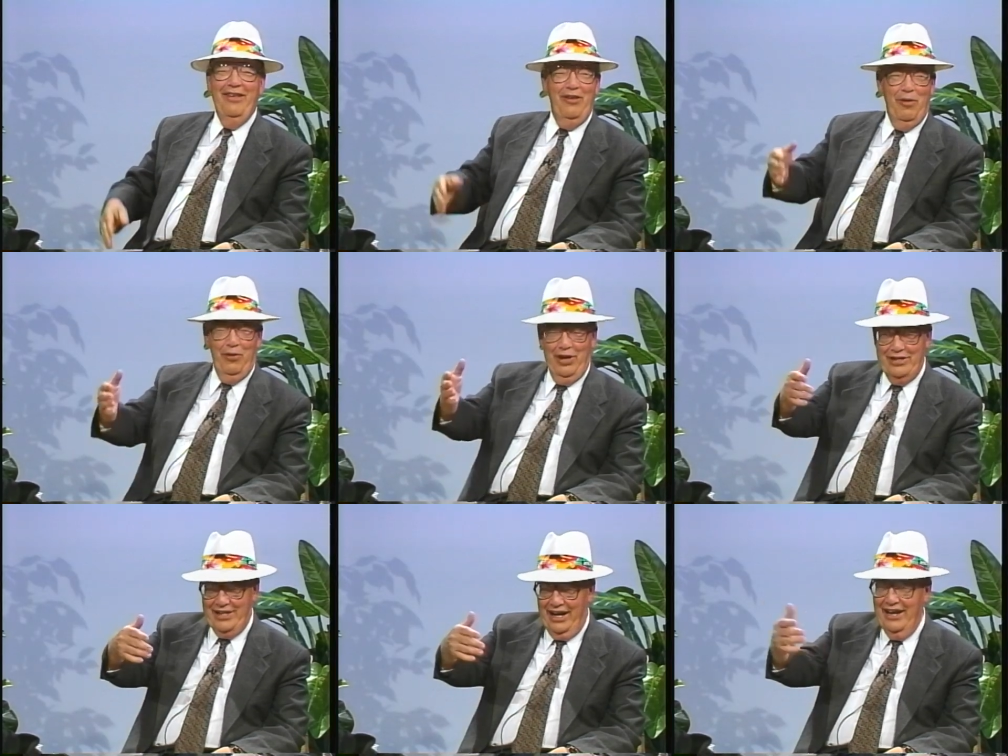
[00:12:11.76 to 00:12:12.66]
You
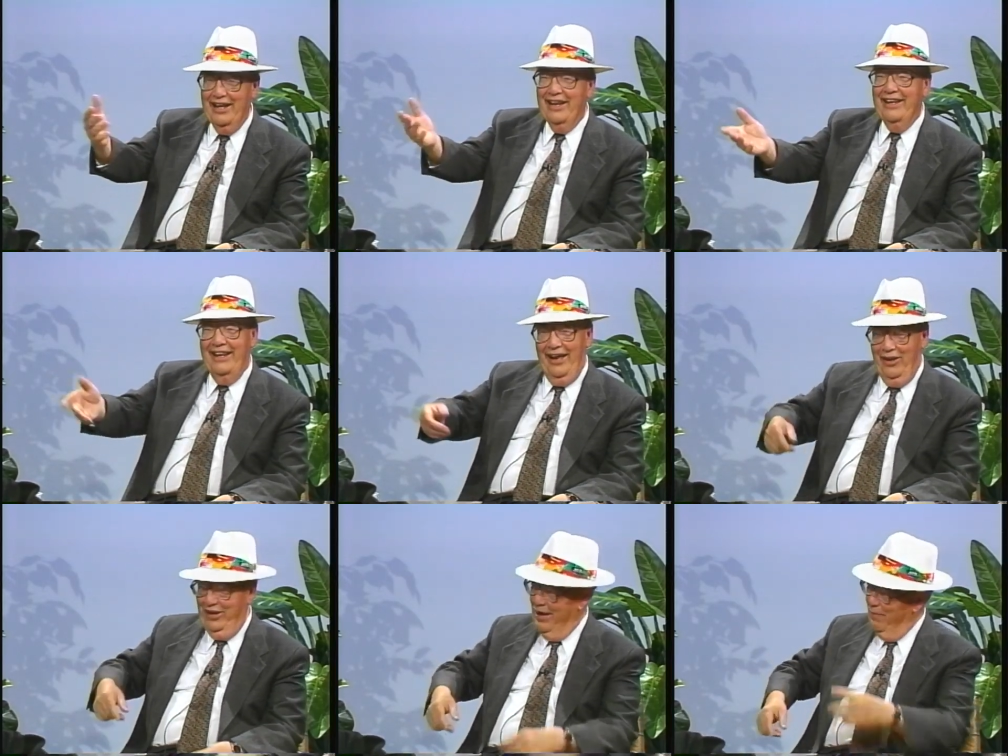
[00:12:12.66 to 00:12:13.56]
started, now you
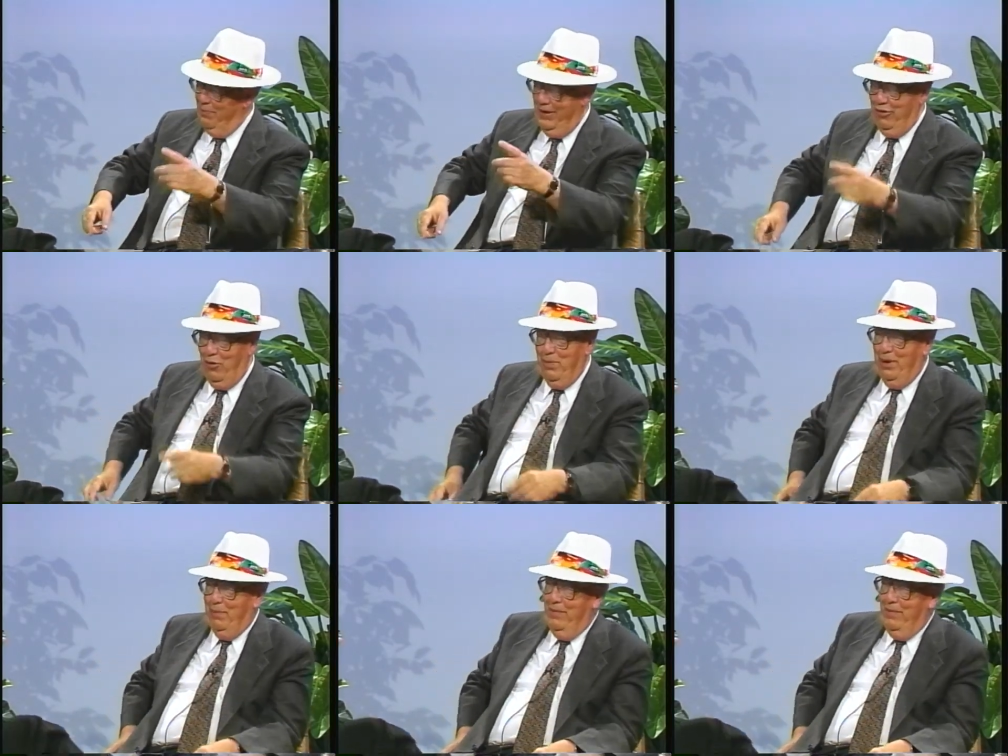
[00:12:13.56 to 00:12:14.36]
did meet, you open up.